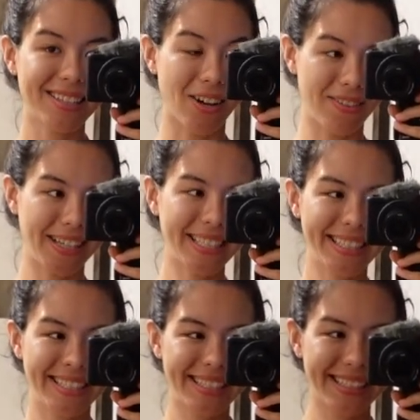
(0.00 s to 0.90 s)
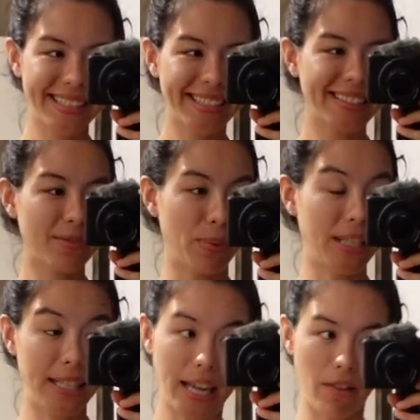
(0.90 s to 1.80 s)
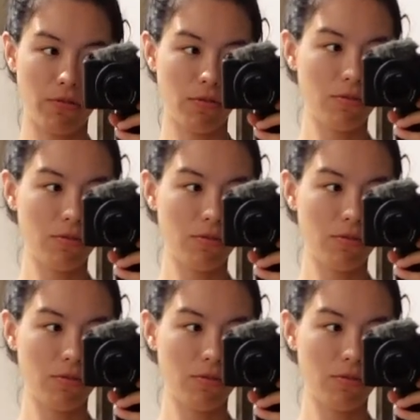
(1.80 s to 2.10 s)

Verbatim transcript: coffee but decaf.